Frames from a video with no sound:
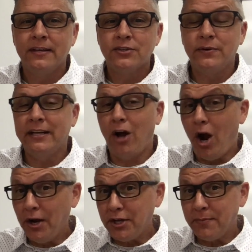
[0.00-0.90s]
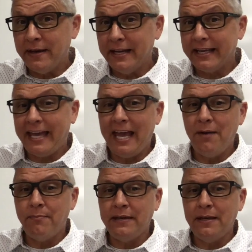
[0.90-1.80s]
So in argument, it
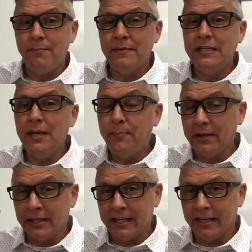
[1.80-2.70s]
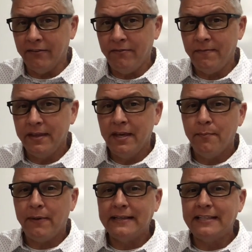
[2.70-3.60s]
can be manipulative
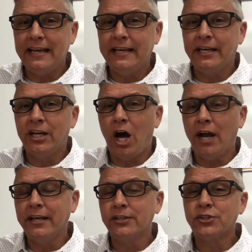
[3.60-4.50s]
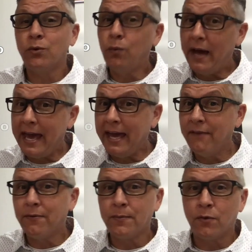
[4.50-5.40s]
by taking an audience away
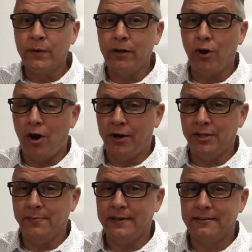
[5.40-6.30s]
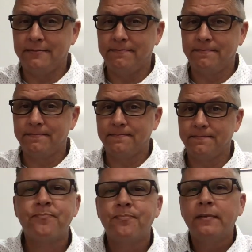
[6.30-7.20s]
from the real argument.
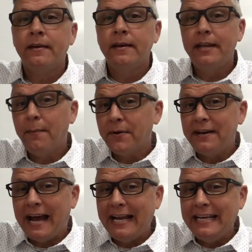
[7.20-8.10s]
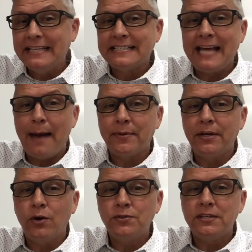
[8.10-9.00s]
Number 90 is
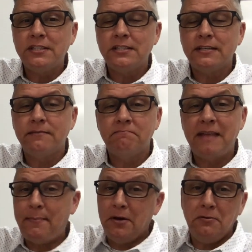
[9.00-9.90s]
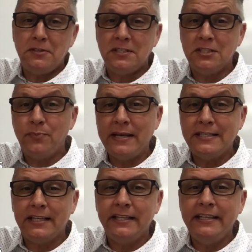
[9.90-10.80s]
tapinosis, and tapinosis is
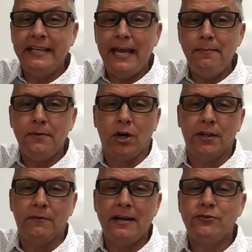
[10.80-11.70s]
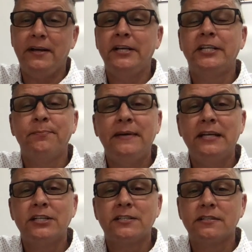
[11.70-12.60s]
basically name calling, right? Trying to
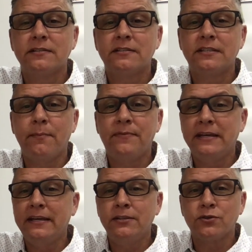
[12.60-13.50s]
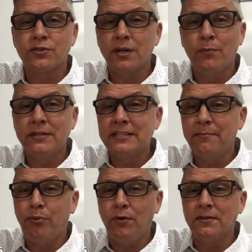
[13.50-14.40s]
diminish some things or someone's
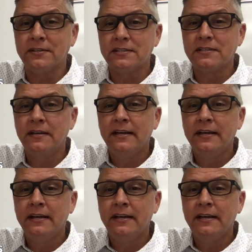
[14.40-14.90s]
importance.